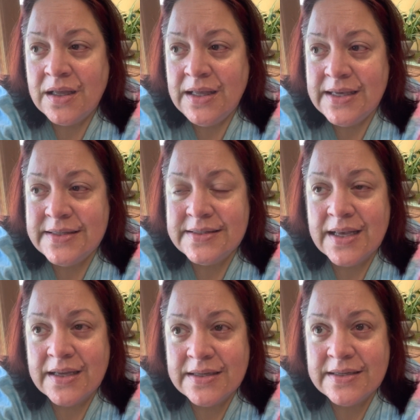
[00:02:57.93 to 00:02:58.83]
His
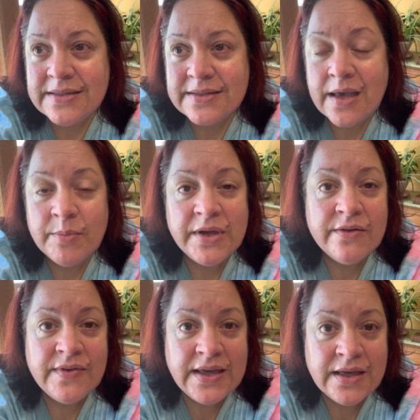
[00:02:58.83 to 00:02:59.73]
son is coming
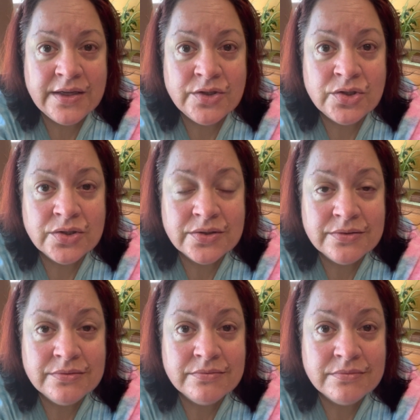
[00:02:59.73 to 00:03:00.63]
of age.
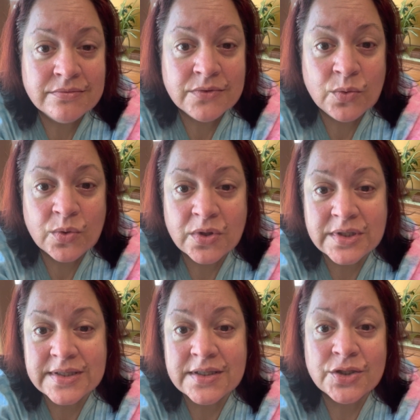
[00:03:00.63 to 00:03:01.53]
The world
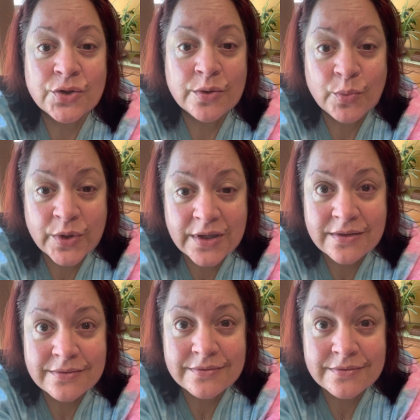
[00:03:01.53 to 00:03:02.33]
is in turmoil.